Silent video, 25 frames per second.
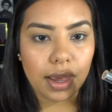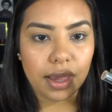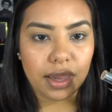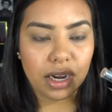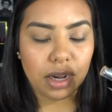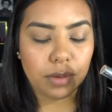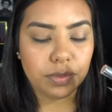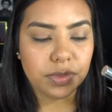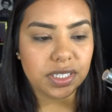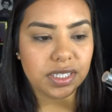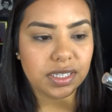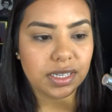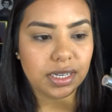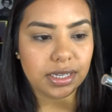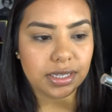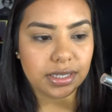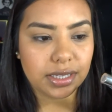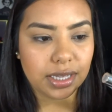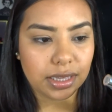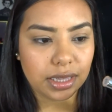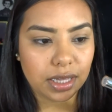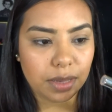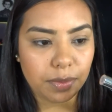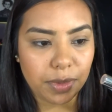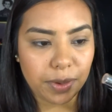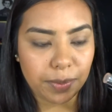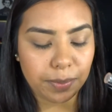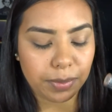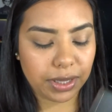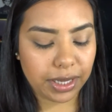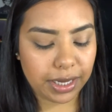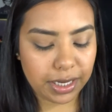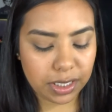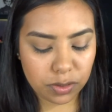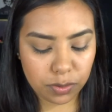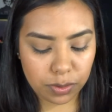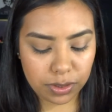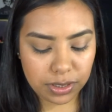And I'm just going to set them in
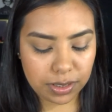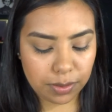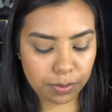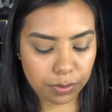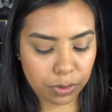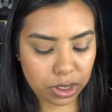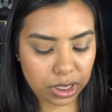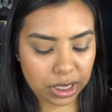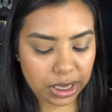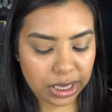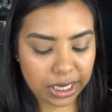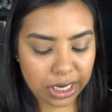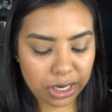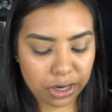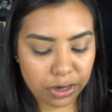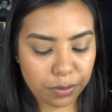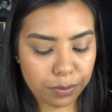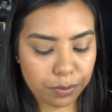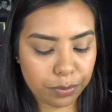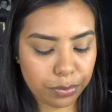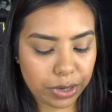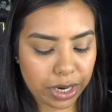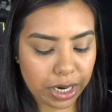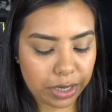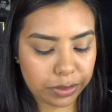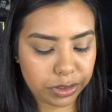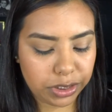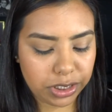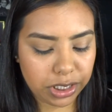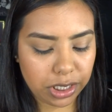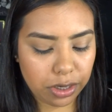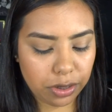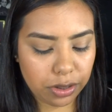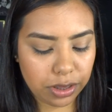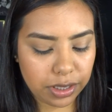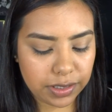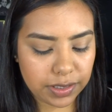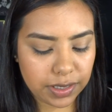place with some clear brow
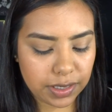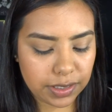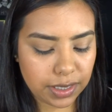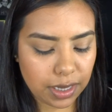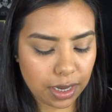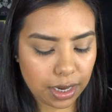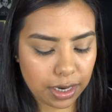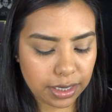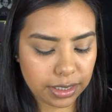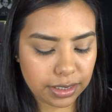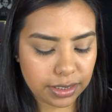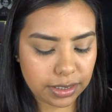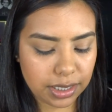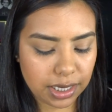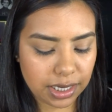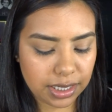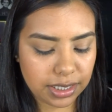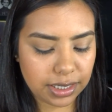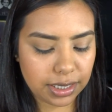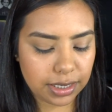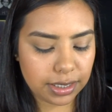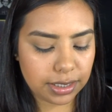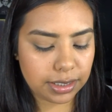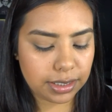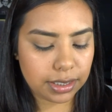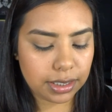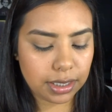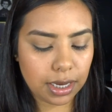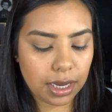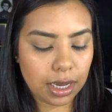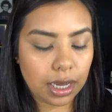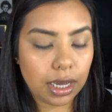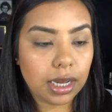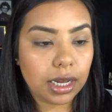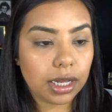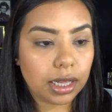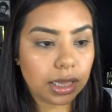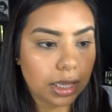gel. This is Anastasia's
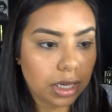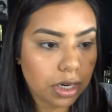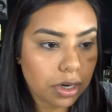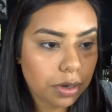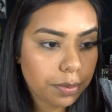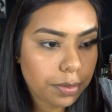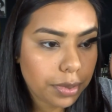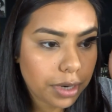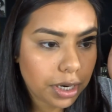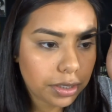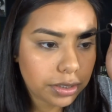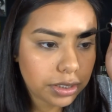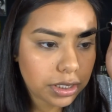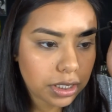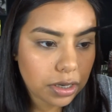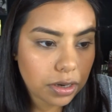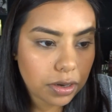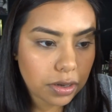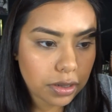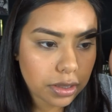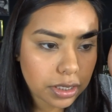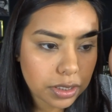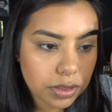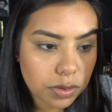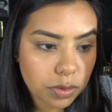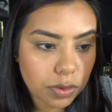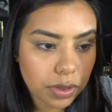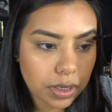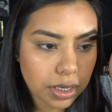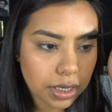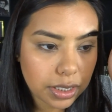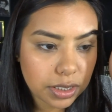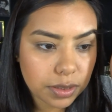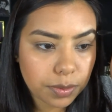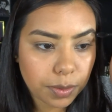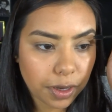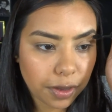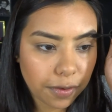clear brow gel. This one
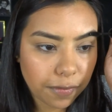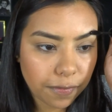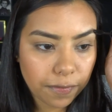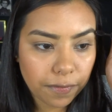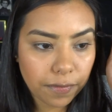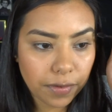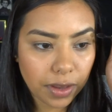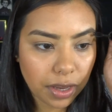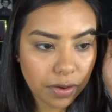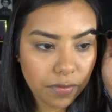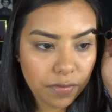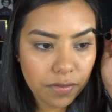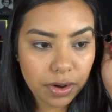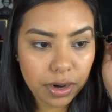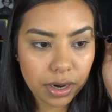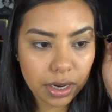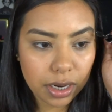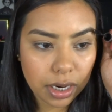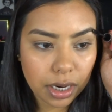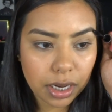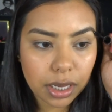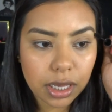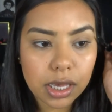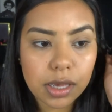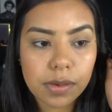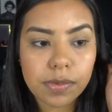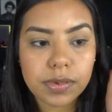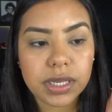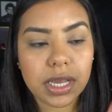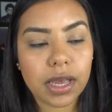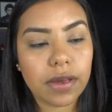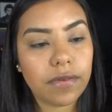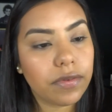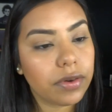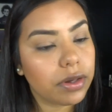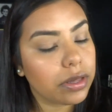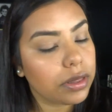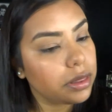is my favorite. It keeps
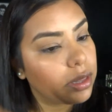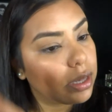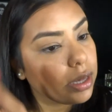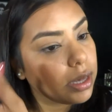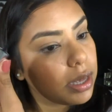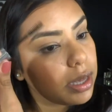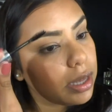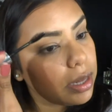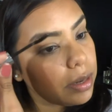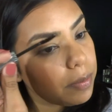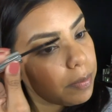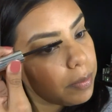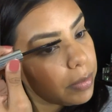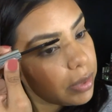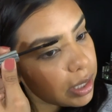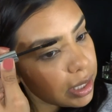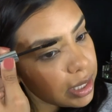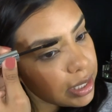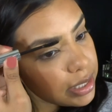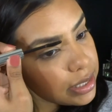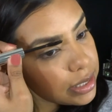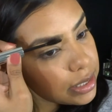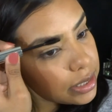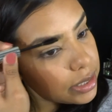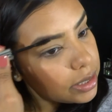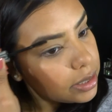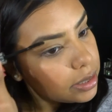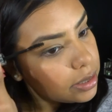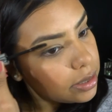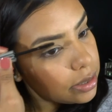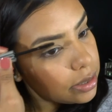everything in place.